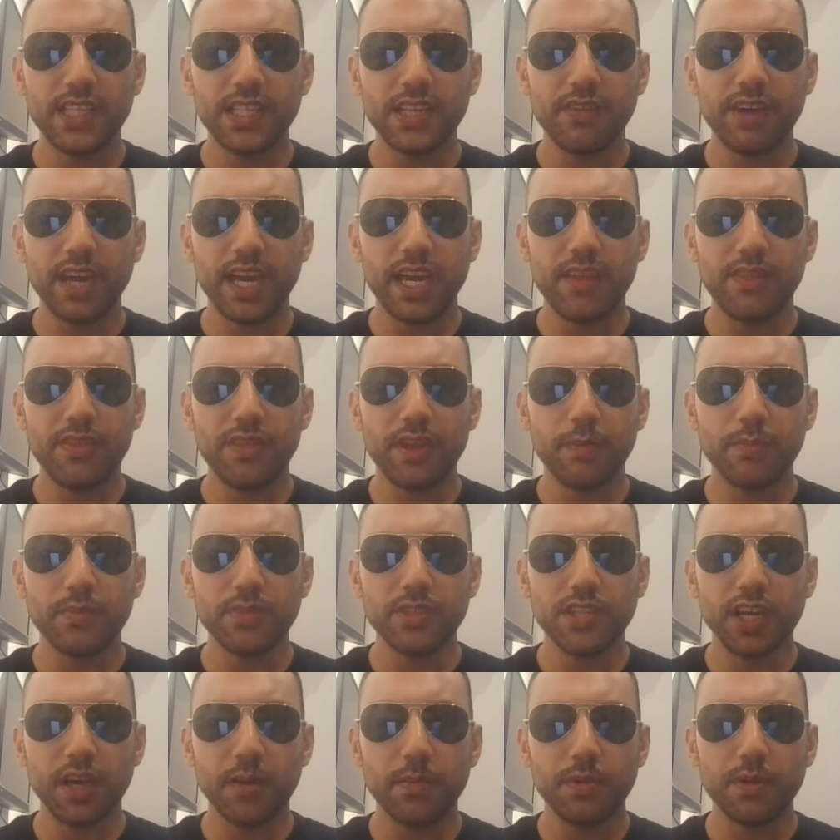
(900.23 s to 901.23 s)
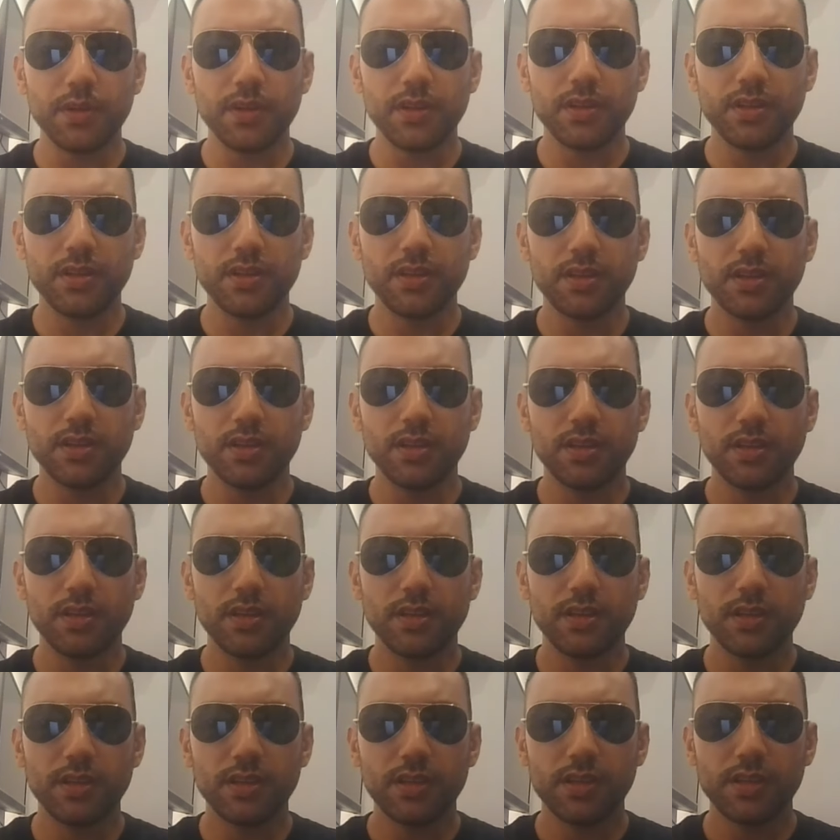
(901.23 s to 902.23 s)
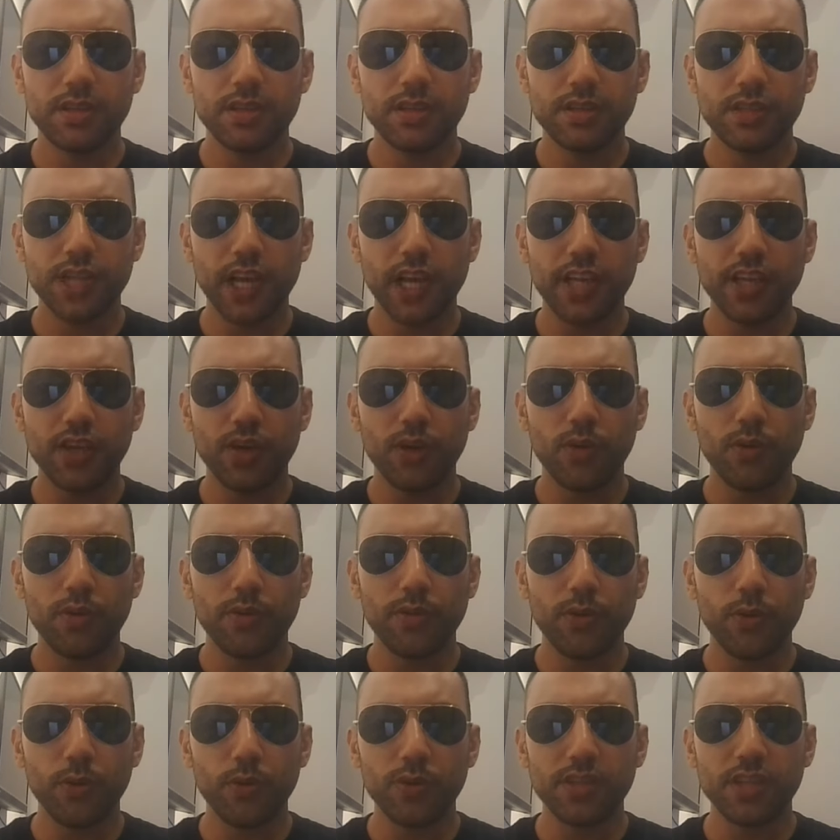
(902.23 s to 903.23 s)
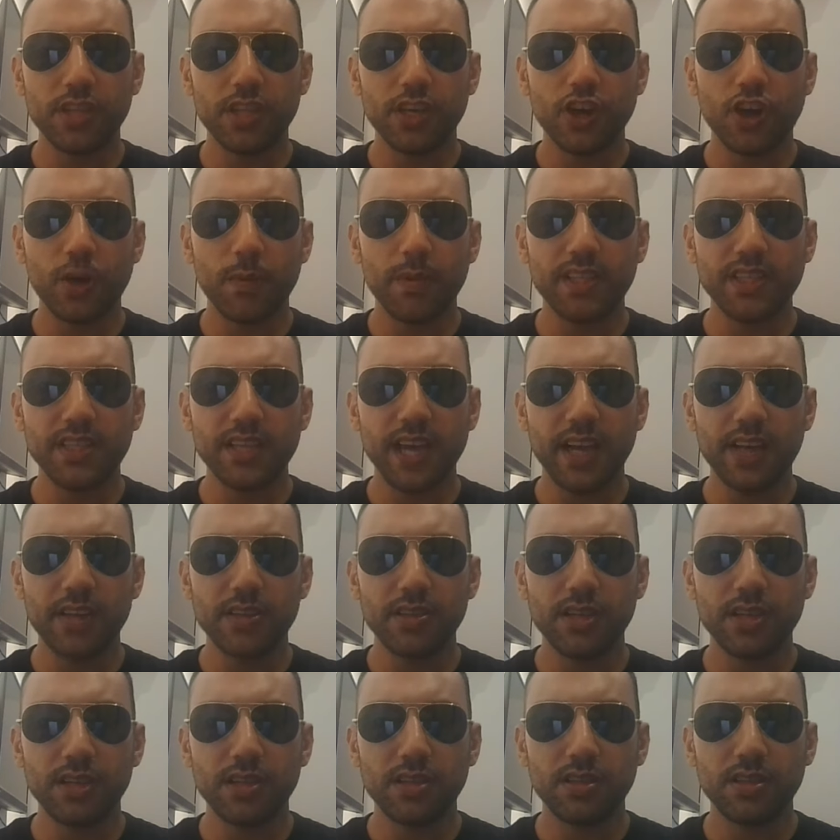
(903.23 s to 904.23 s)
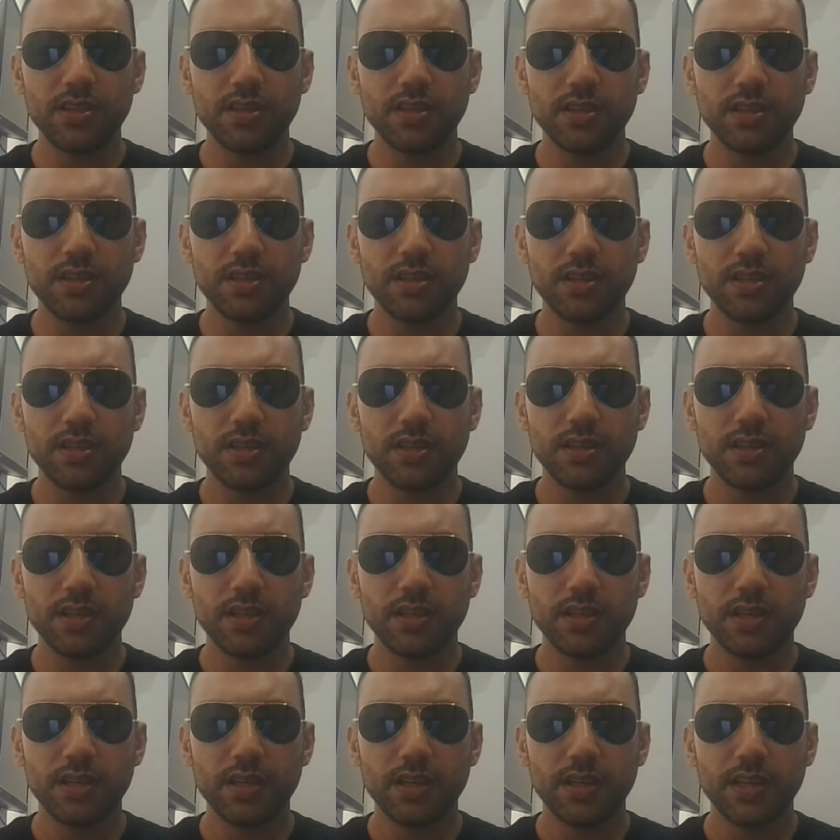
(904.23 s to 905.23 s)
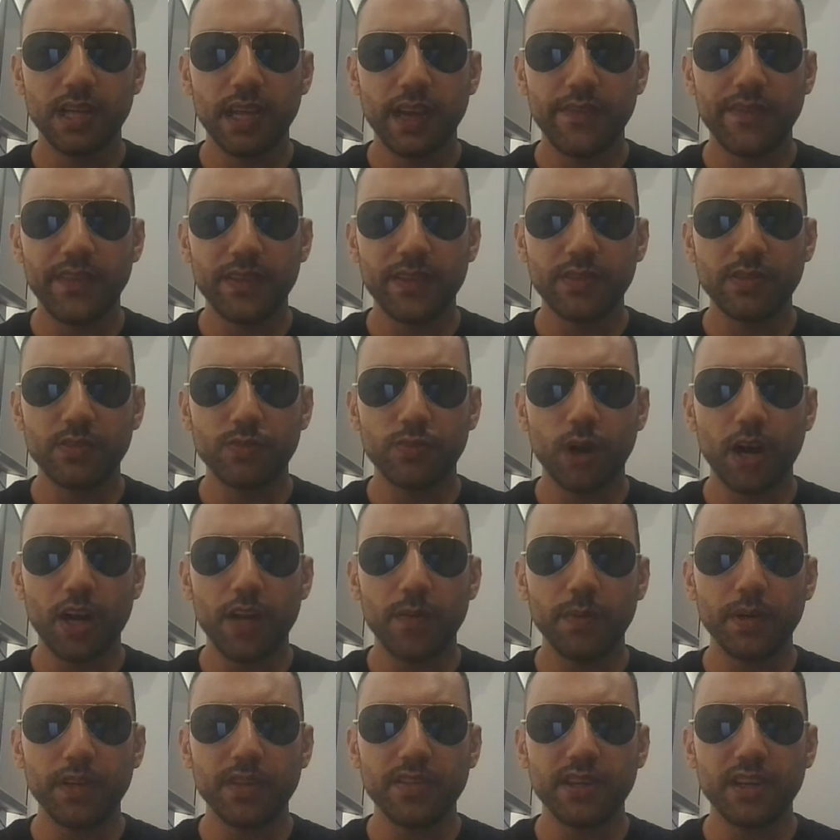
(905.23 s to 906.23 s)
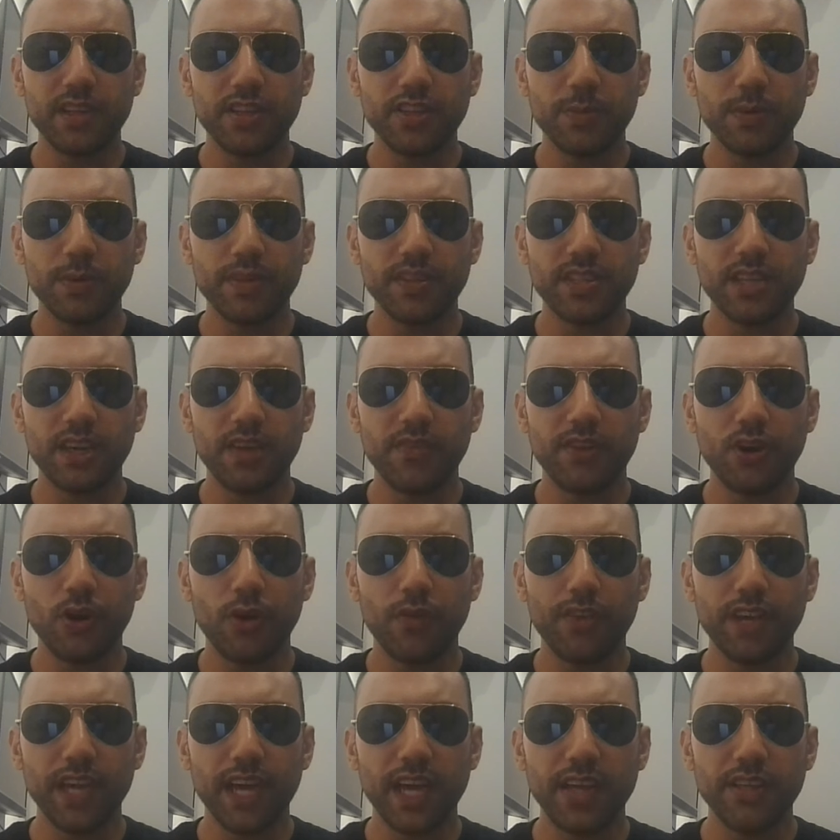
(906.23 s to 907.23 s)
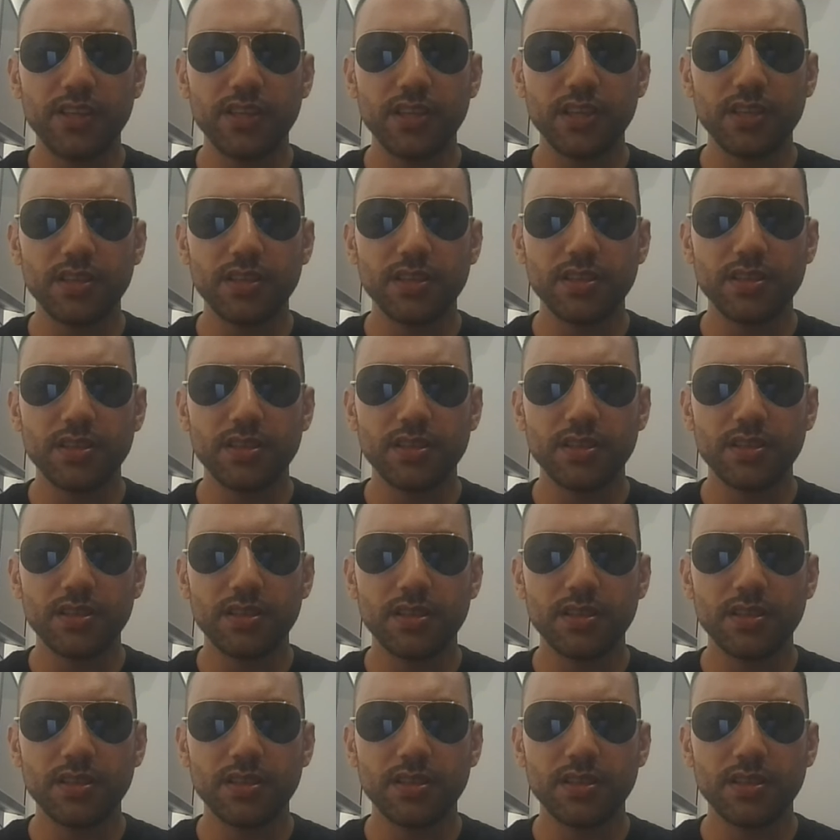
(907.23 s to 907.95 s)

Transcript: give it a thumbs up. Share your thoughts in the comment section. Hit the subscribe button to receive the notifications.